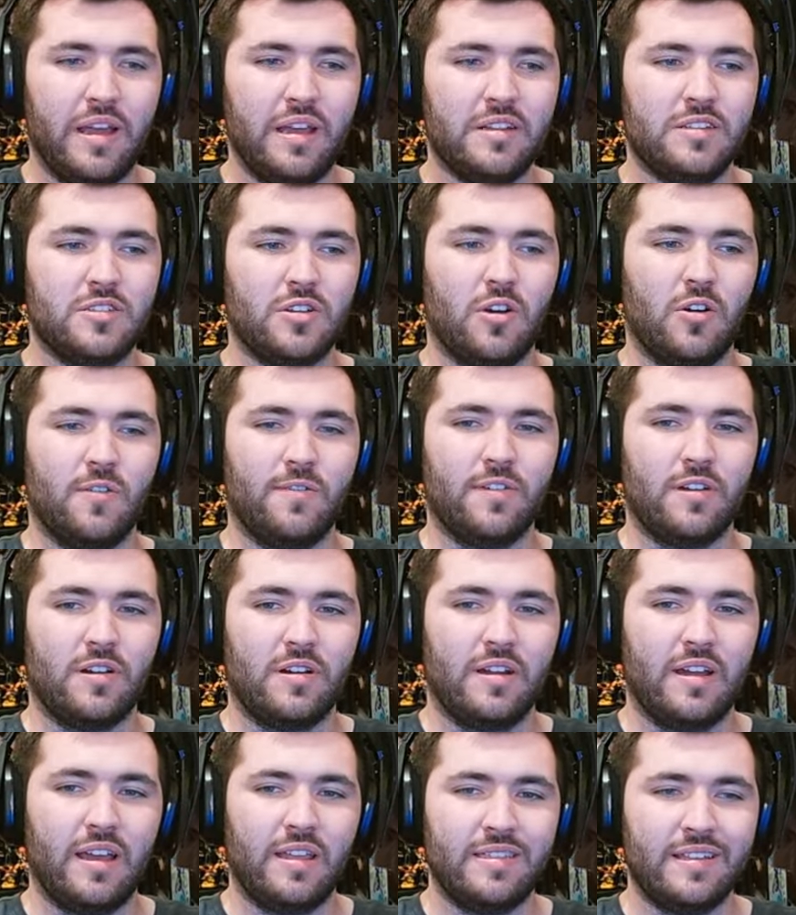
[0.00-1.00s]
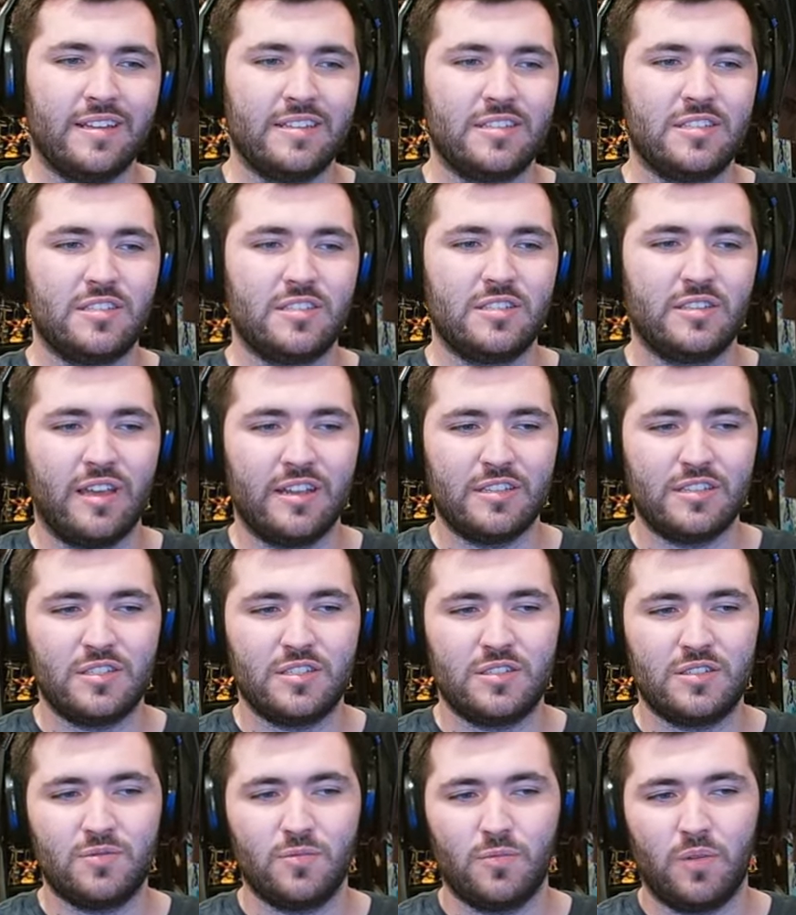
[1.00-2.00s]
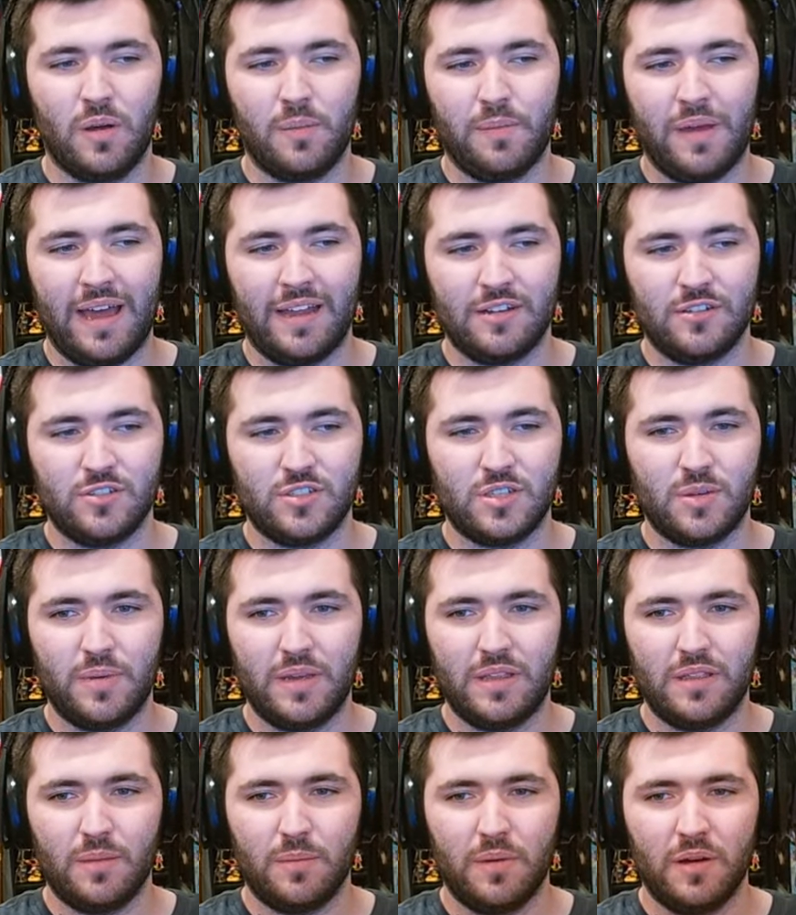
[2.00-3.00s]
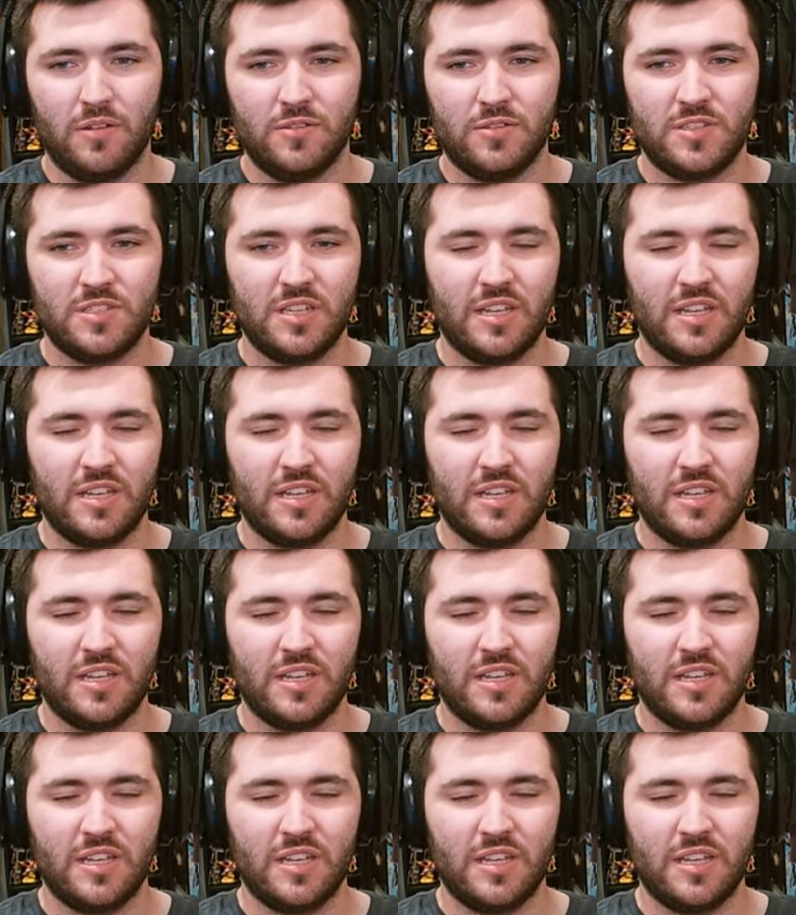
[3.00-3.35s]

It's over. And that's what matters to me the most.